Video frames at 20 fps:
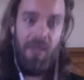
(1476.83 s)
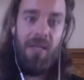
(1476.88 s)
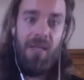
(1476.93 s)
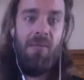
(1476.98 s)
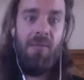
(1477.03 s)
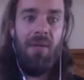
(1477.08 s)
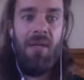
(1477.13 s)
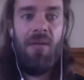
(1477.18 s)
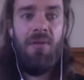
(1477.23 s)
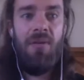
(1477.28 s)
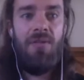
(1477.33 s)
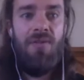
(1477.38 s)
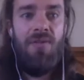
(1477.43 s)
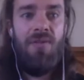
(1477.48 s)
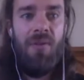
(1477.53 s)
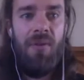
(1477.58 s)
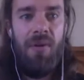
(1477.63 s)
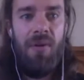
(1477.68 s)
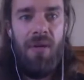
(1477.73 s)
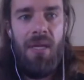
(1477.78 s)
really useful,
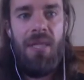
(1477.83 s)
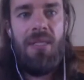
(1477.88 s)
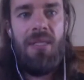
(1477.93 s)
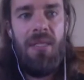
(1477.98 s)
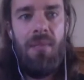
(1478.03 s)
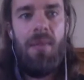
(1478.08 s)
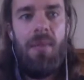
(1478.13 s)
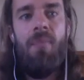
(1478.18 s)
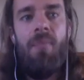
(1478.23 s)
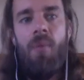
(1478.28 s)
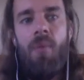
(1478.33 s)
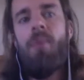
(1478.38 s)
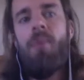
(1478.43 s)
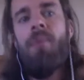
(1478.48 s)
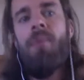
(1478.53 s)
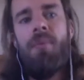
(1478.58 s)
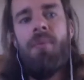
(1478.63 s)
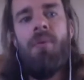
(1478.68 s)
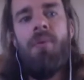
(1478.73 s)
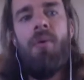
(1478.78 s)
there needs to be more
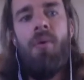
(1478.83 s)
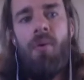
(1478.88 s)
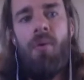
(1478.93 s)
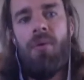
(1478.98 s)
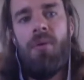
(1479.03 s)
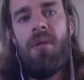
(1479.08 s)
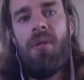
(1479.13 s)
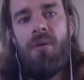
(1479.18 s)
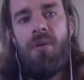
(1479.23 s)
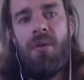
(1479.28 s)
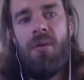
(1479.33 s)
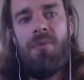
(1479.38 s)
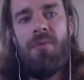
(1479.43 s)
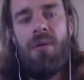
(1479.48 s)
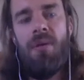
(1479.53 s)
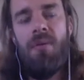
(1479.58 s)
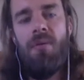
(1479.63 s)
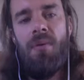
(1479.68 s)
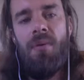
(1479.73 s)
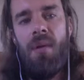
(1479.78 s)
people holding crypto
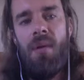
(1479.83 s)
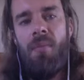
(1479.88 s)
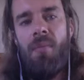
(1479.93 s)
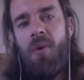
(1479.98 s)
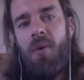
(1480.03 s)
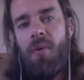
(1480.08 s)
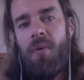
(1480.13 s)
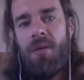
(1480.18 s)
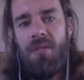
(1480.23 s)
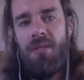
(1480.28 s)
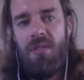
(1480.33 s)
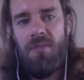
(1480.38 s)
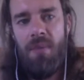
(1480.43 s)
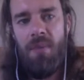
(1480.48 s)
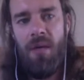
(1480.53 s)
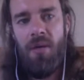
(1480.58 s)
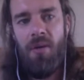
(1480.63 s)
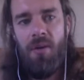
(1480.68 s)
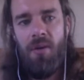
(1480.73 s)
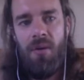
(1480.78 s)
and more ways to spend
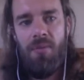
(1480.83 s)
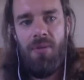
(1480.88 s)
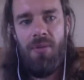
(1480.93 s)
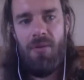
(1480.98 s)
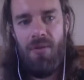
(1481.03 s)
your cryptos.